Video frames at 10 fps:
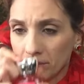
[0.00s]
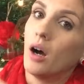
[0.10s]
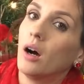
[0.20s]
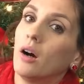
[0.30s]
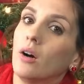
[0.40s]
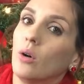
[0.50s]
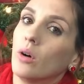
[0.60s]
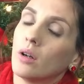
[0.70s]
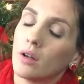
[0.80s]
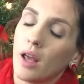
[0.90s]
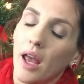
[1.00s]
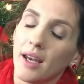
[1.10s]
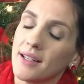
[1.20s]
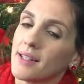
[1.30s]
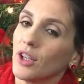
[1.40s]
Oh,
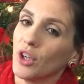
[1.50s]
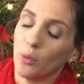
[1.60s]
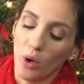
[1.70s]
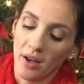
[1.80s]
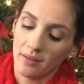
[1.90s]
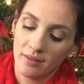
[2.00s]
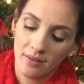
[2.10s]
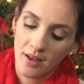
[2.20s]
and it's a good one.